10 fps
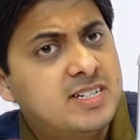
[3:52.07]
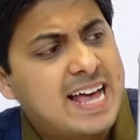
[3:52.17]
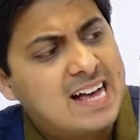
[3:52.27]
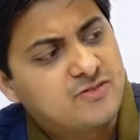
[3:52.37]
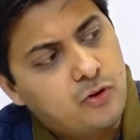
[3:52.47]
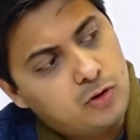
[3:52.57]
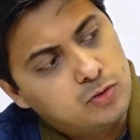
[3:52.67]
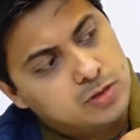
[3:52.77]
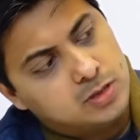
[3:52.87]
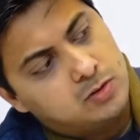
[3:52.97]
is as
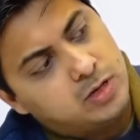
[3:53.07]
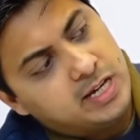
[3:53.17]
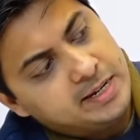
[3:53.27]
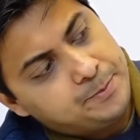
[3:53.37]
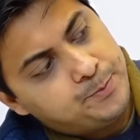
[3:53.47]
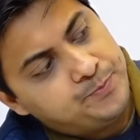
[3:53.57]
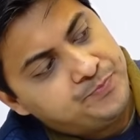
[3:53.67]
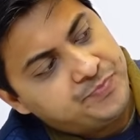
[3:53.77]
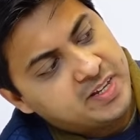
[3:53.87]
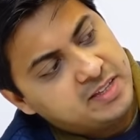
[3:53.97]
follows. Okay,
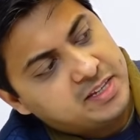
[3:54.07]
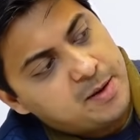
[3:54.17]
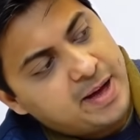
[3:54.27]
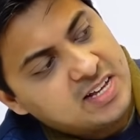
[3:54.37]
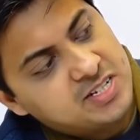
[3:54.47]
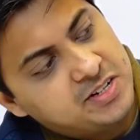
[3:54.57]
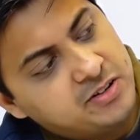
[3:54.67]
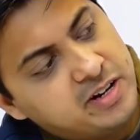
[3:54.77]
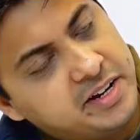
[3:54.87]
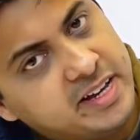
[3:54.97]
mm, the
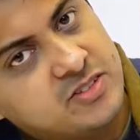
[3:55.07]
capacitor rating